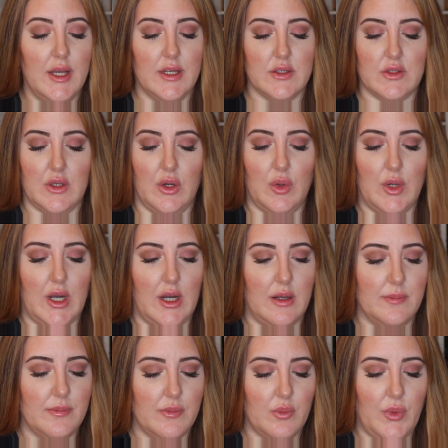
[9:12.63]

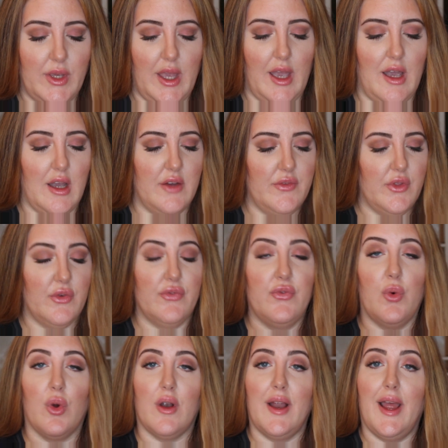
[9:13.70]
So we have the
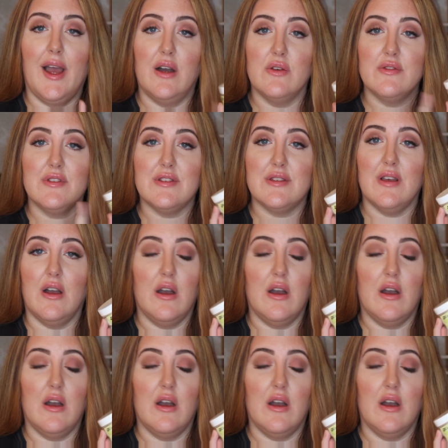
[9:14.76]
4 ounce